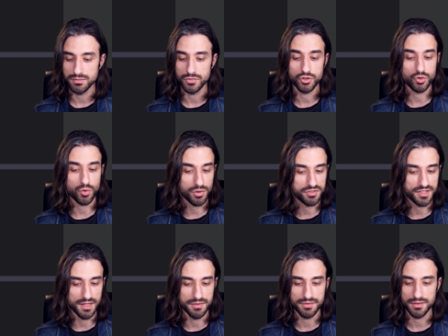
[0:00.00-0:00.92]
strong
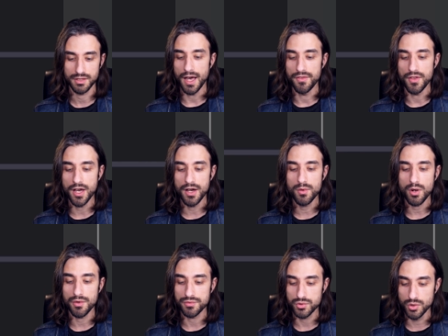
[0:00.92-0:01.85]
self. And now,
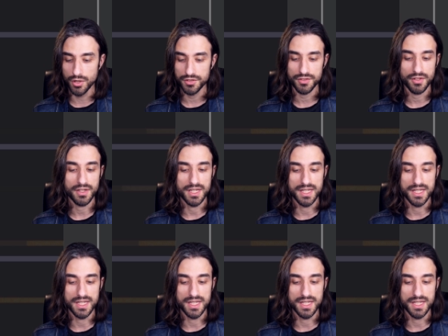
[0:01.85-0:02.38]
of course,